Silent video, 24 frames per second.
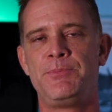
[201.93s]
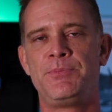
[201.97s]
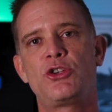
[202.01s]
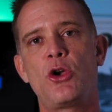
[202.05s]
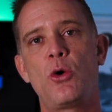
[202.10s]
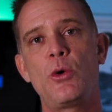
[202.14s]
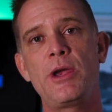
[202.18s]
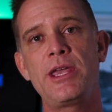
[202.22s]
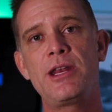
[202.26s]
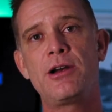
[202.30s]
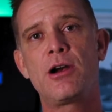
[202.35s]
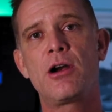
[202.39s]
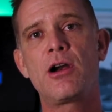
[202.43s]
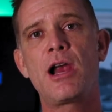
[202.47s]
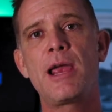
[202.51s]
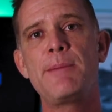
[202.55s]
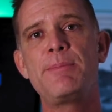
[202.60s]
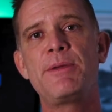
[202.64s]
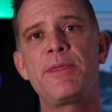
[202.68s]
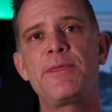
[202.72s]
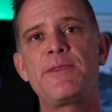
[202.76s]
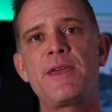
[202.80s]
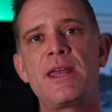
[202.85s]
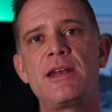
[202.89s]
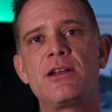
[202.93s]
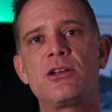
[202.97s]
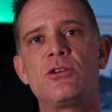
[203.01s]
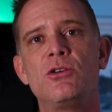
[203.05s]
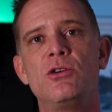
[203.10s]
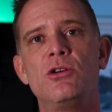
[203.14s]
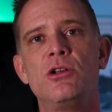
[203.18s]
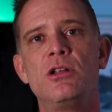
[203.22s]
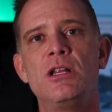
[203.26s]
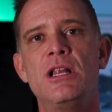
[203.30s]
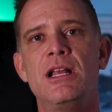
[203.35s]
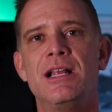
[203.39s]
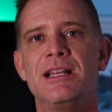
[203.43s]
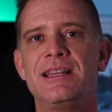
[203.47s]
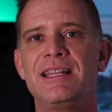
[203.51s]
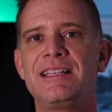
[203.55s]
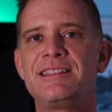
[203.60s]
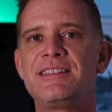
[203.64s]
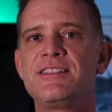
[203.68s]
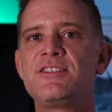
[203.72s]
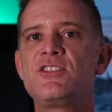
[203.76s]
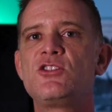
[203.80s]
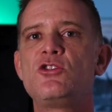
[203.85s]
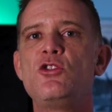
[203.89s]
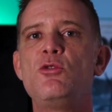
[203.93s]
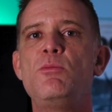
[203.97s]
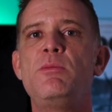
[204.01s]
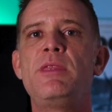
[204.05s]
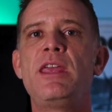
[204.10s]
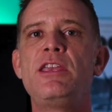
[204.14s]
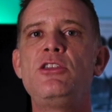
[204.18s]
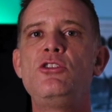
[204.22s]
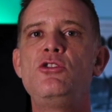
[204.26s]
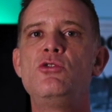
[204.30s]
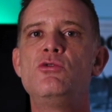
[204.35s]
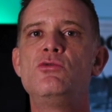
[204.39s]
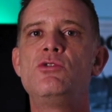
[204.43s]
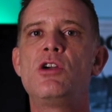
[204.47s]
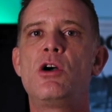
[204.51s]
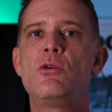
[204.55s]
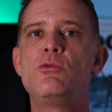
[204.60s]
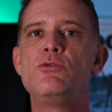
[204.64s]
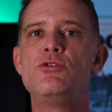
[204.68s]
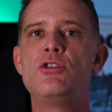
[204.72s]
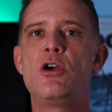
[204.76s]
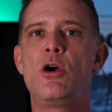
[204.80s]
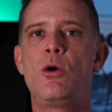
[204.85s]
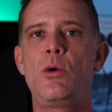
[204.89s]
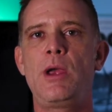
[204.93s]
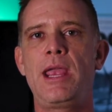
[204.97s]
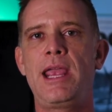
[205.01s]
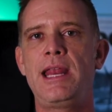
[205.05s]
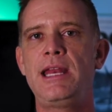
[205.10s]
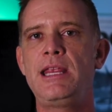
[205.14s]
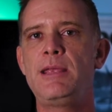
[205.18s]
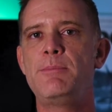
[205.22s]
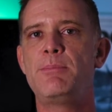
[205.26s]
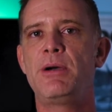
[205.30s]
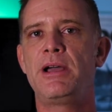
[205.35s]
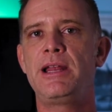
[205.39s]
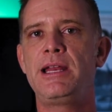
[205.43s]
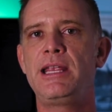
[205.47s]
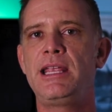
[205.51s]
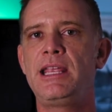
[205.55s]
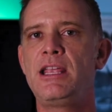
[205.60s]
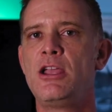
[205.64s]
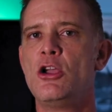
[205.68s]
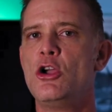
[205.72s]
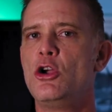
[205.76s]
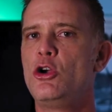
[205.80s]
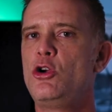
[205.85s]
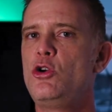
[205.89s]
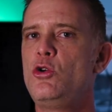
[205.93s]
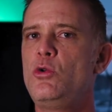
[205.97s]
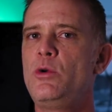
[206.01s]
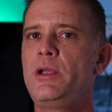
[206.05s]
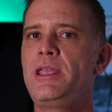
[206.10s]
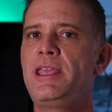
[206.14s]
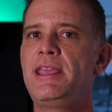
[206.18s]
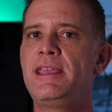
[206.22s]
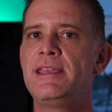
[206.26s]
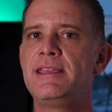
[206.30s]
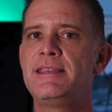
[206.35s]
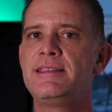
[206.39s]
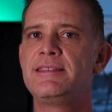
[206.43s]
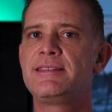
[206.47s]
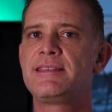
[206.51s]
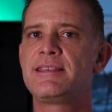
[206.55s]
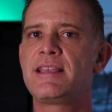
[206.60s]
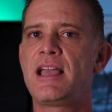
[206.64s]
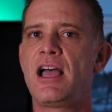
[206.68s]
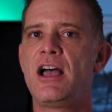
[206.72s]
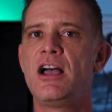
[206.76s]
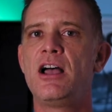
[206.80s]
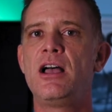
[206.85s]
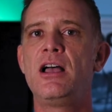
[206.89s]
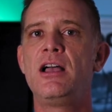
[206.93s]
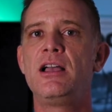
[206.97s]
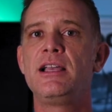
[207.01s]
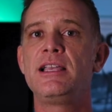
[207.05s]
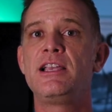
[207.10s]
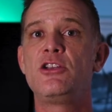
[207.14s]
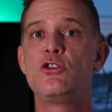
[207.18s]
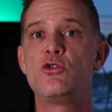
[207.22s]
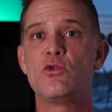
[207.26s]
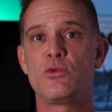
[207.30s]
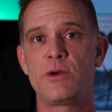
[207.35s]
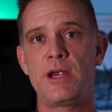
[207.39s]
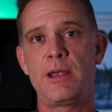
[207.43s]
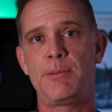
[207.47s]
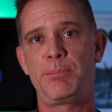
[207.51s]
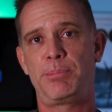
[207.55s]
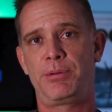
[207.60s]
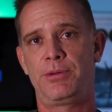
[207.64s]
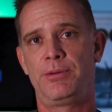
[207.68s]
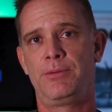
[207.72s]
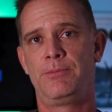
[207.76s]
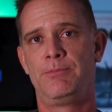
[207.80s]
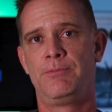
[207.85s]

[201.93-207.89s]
So in our hypothetical, let's assume that you don't know anybody who is a grip,